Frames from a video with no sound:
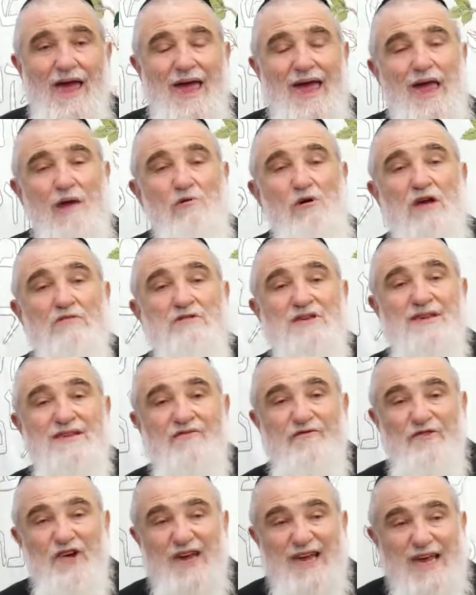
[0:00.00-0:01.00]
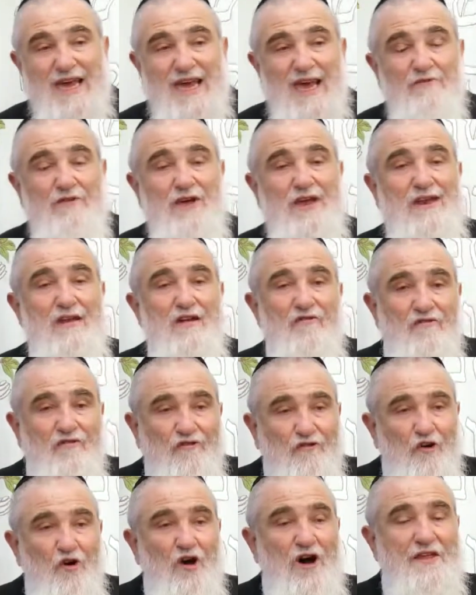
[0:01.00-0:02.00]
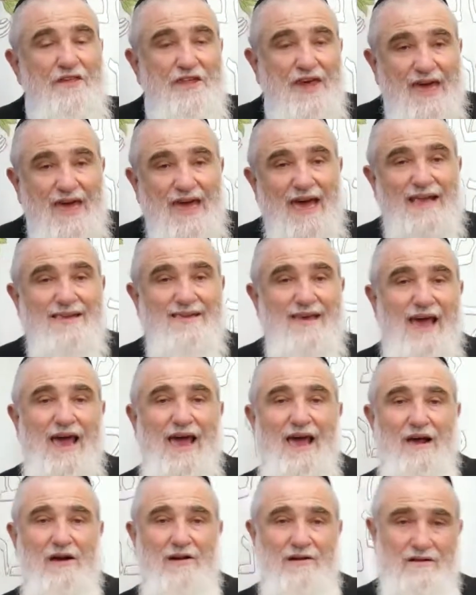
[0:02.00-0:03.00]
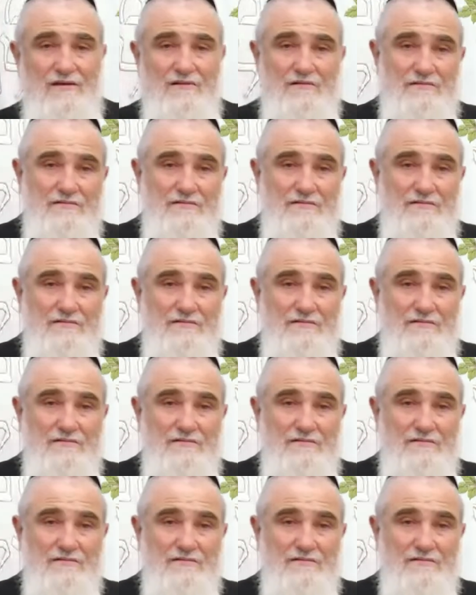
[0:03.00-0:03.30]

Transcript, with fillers: He was forgiven for the chet Egel.